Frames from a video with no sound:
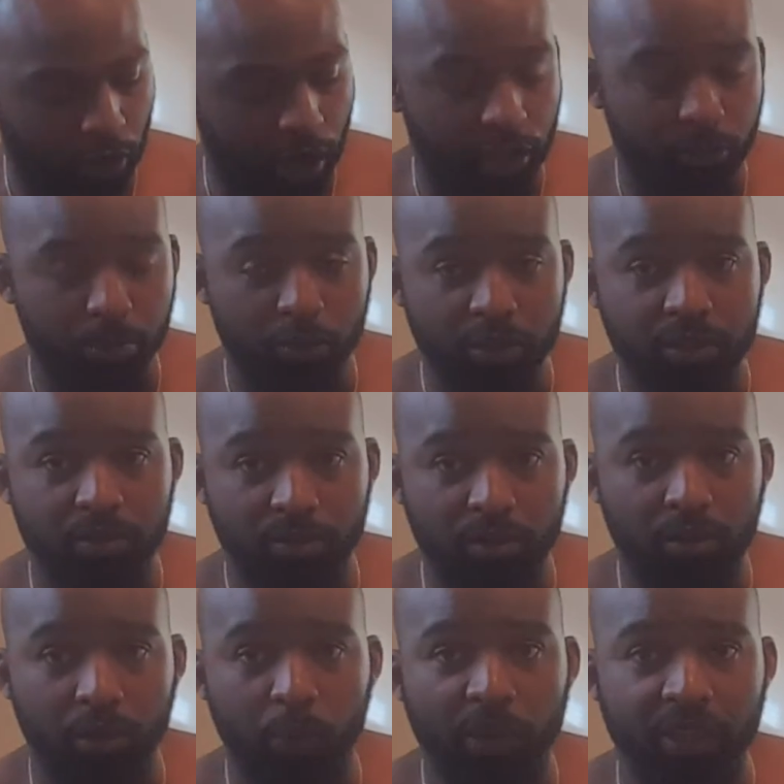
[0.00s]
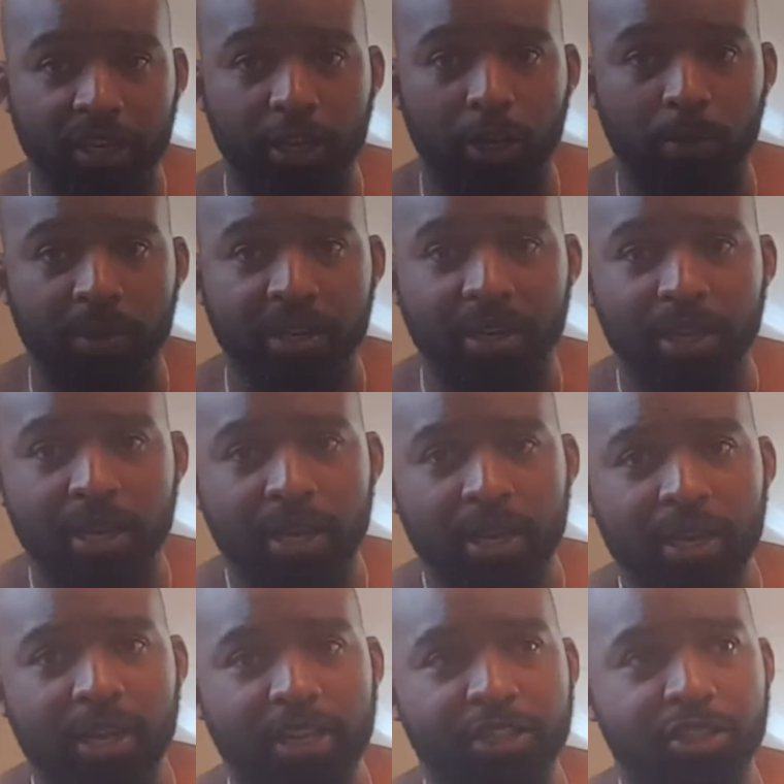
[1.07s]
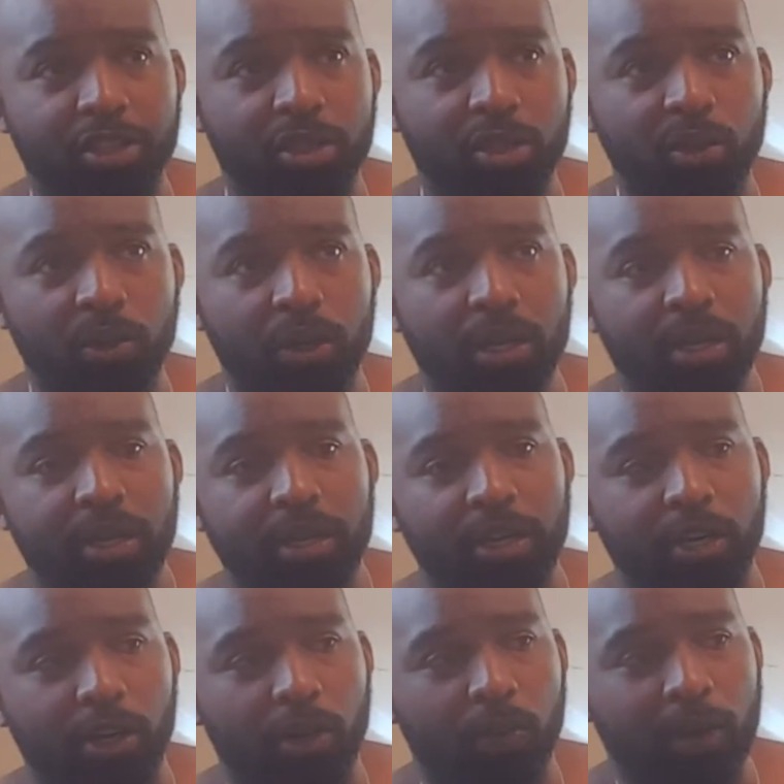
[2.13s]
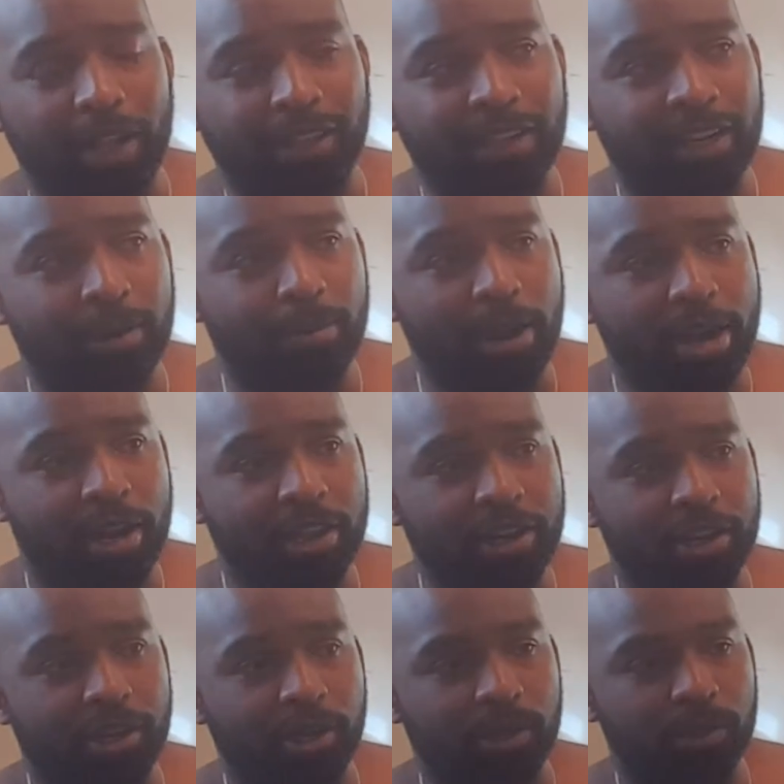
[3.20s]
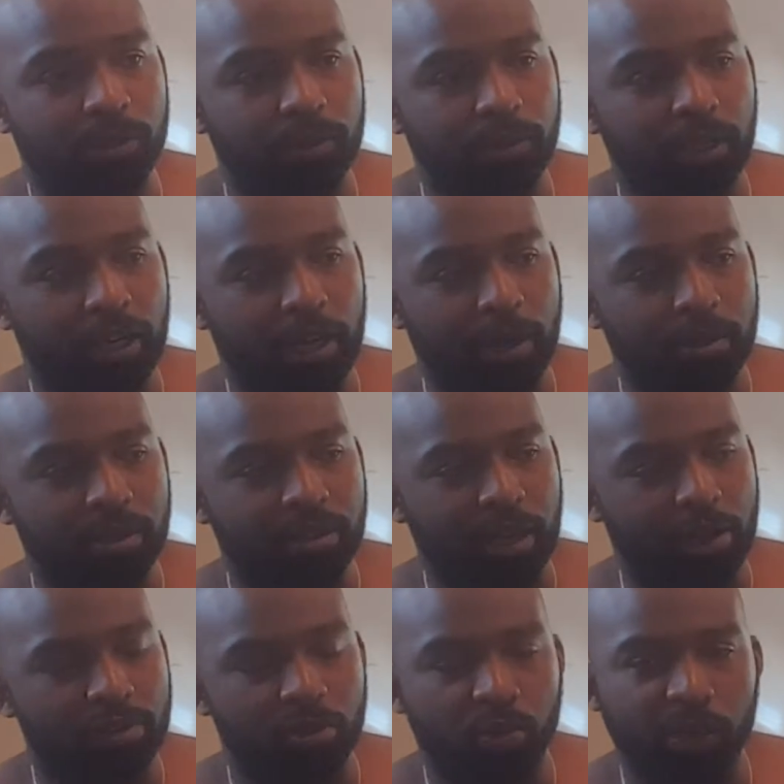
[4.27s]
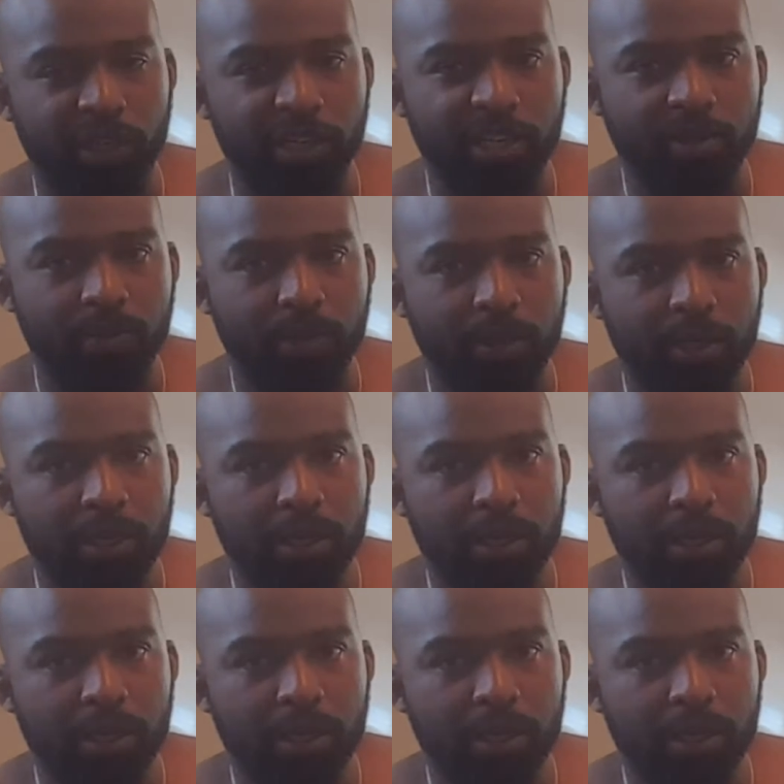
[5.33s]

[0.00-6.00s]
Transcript: comfortable, with the helmet. And two, when I think about it, I was really